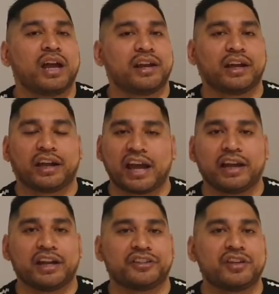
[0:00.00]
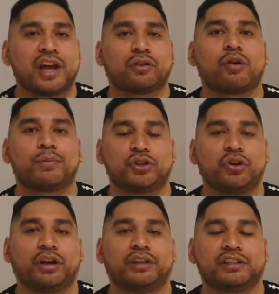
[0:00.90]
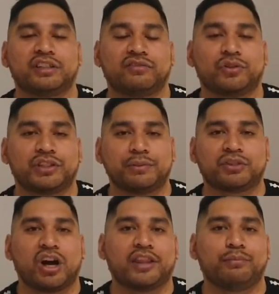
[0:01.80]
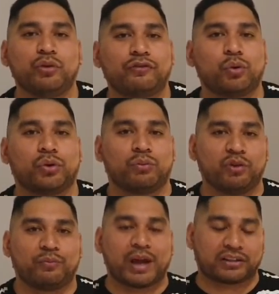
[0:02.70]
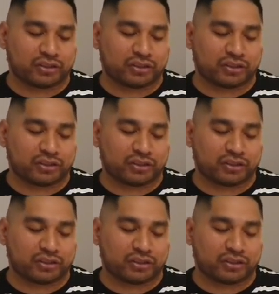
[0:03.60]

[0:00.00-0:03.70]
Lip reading: And again, it's another opportunity for teams to either move forward or move back.